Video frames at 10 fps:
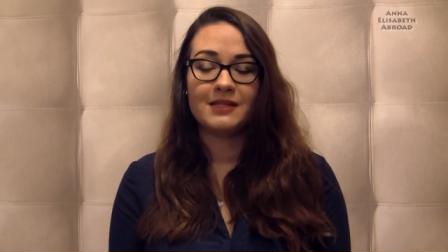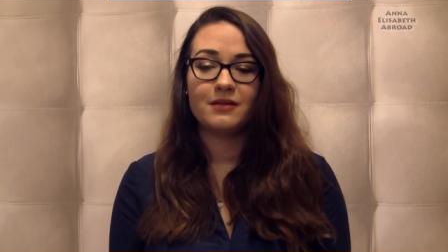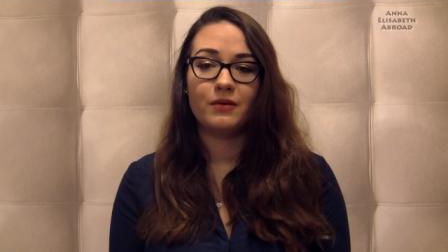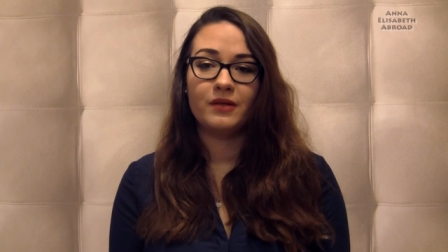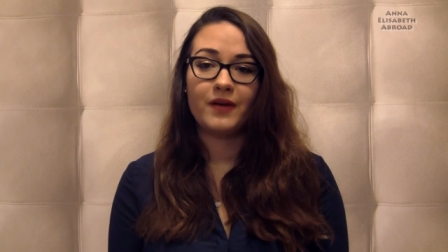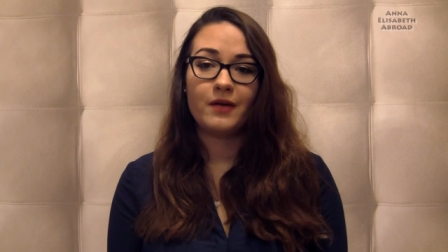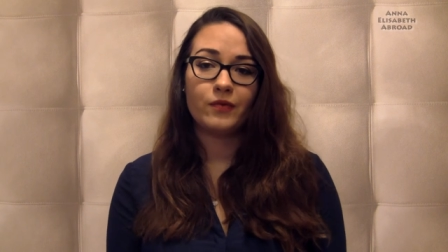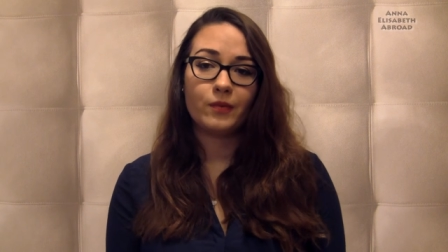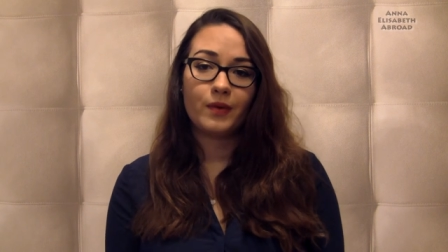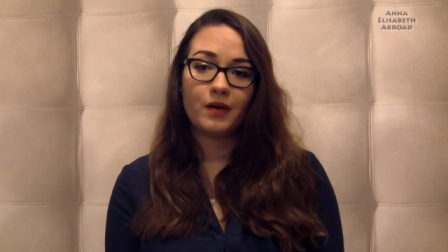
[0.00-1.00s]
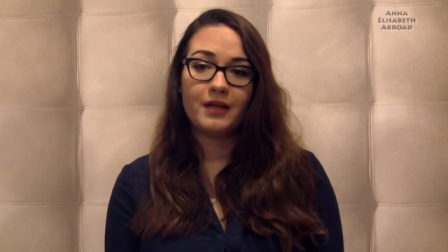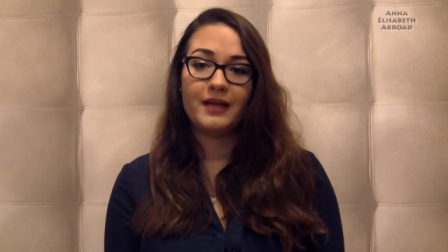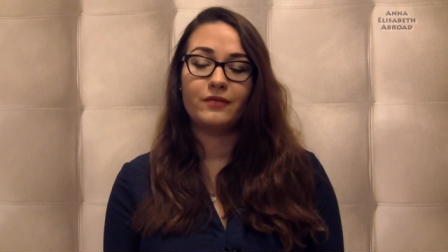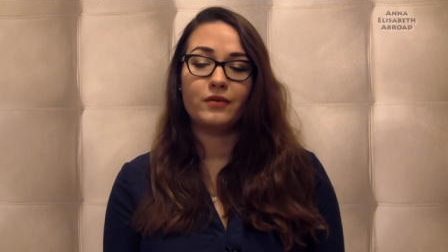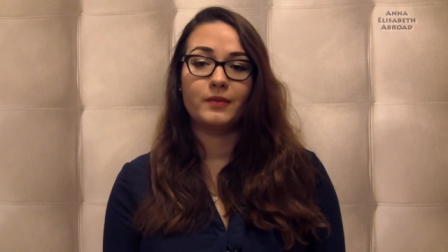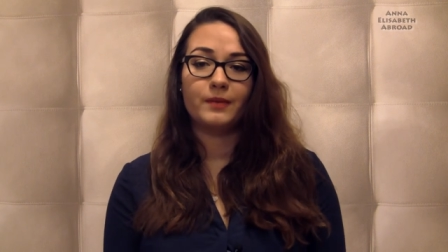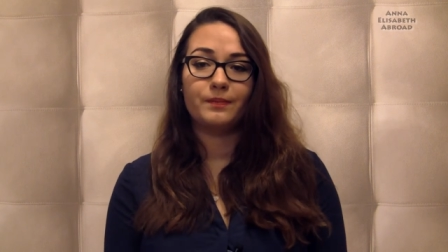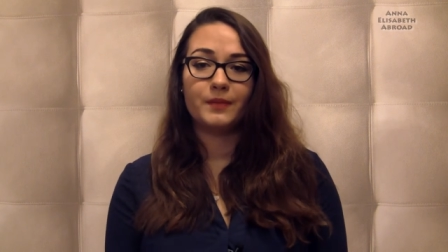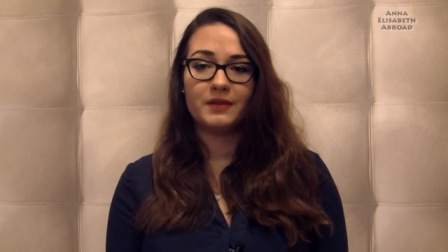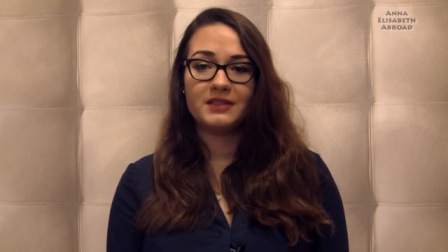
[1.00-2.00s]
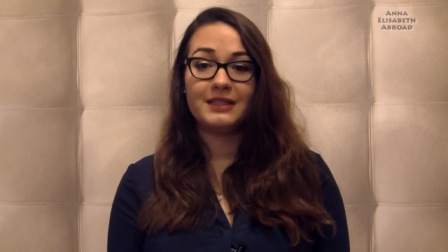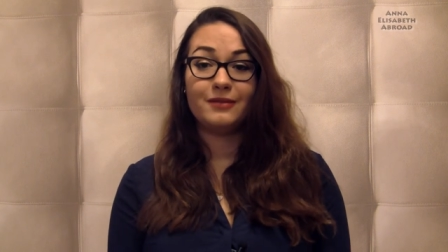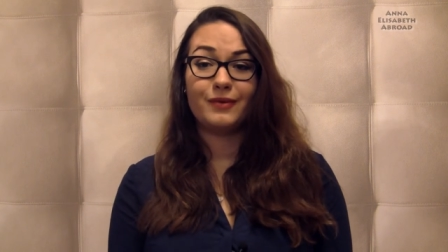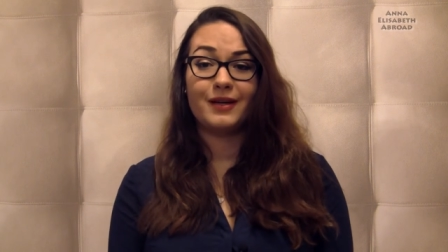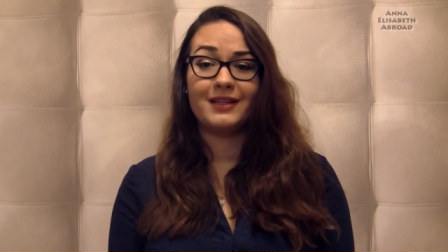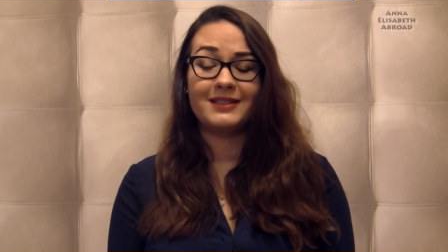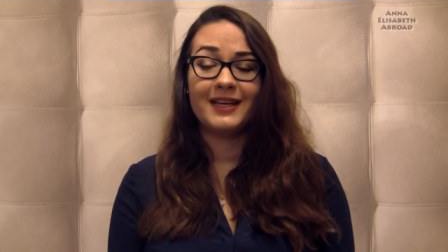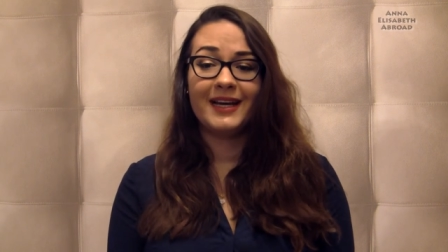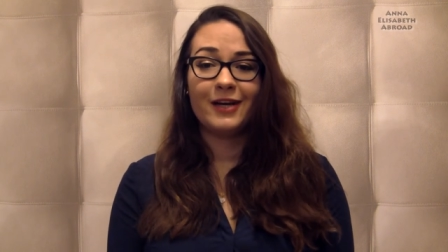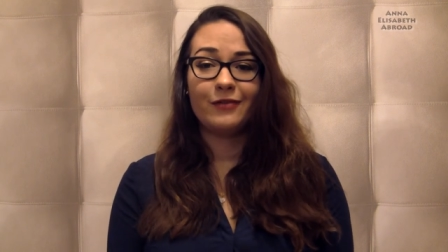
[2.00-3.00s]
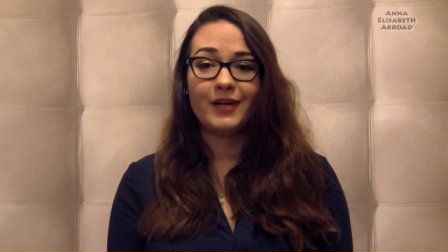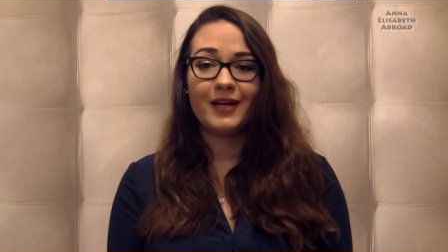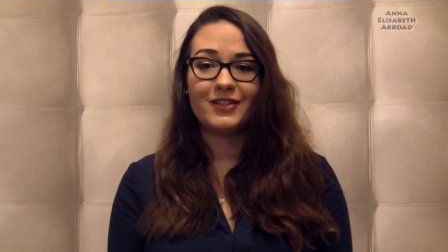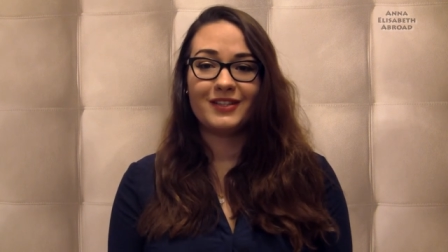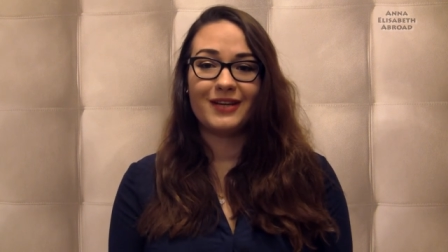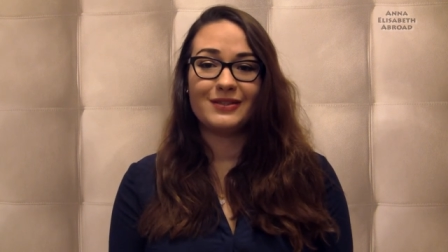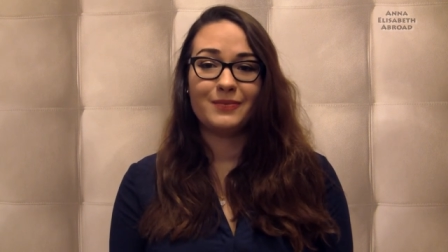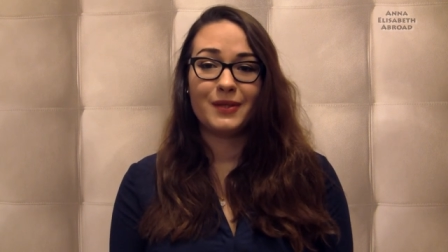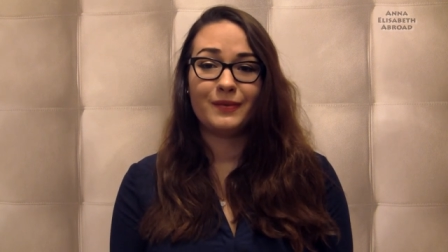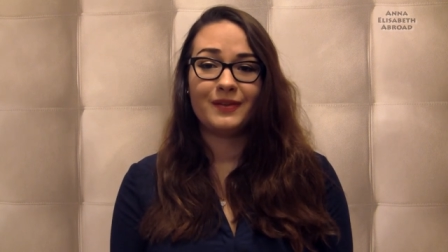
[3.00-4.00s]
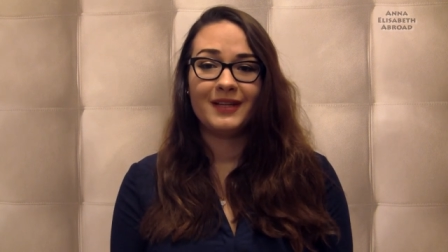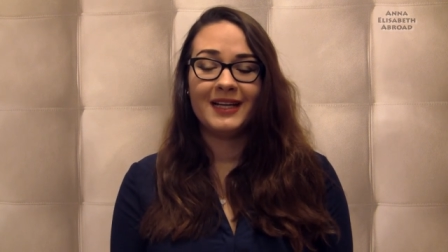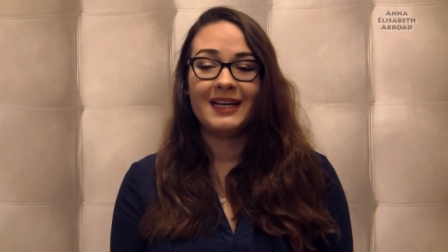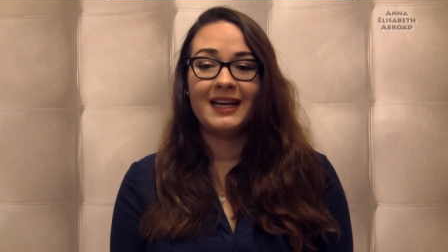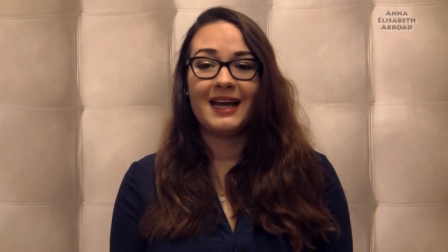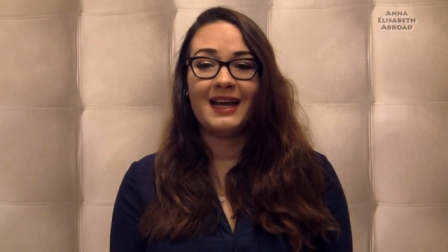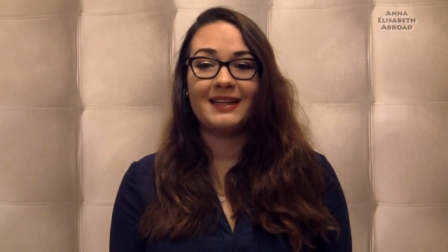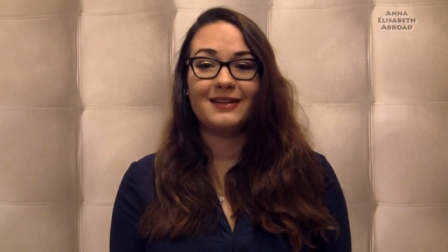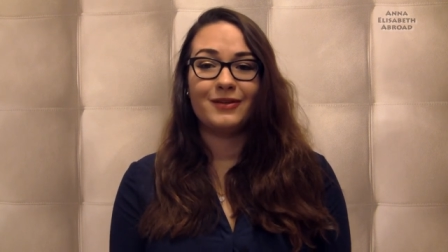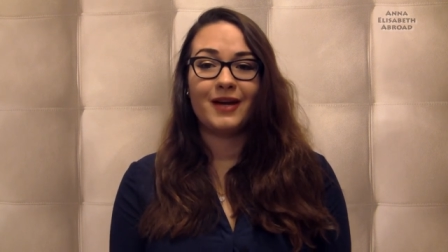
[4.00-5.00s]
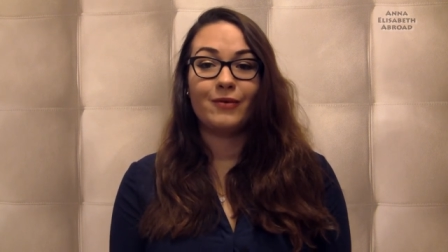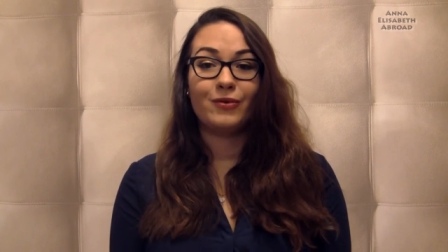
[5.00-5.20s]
So if I'm from Poland, from a, a city where it's 300,000 people and I